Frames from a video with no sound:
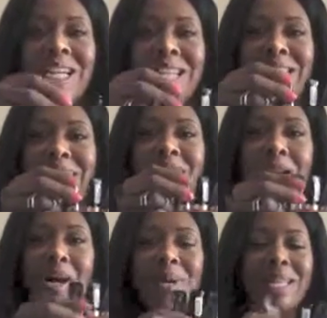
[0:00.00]
And they
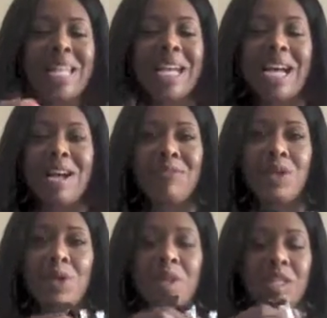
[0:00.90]
come, I think I have the
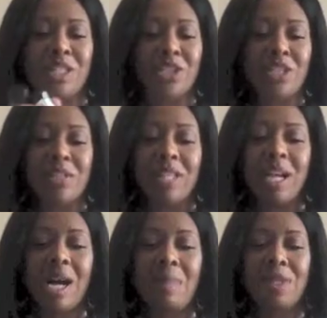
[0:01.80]
whole collection now. They
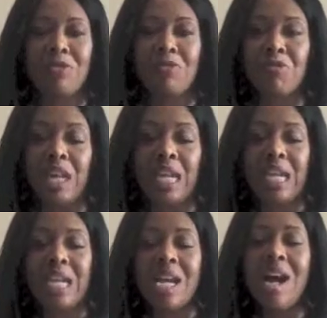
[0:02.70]
come in an
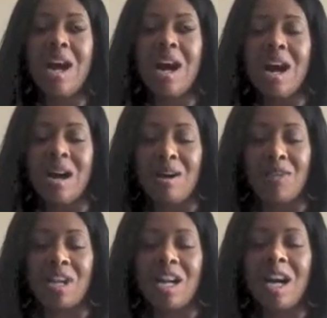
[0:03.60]
array
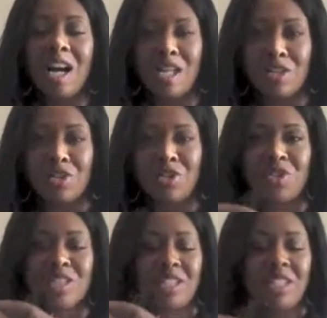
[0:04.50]
of
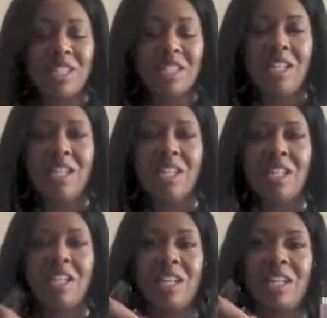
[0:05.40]
colors.
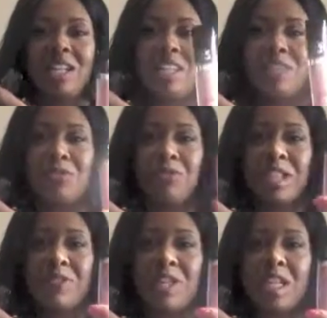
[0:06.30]
An
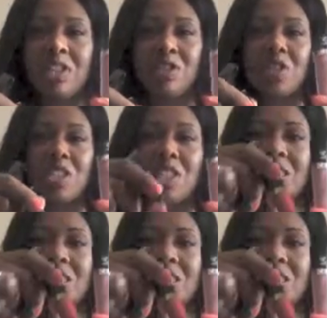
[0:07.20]
array of colors.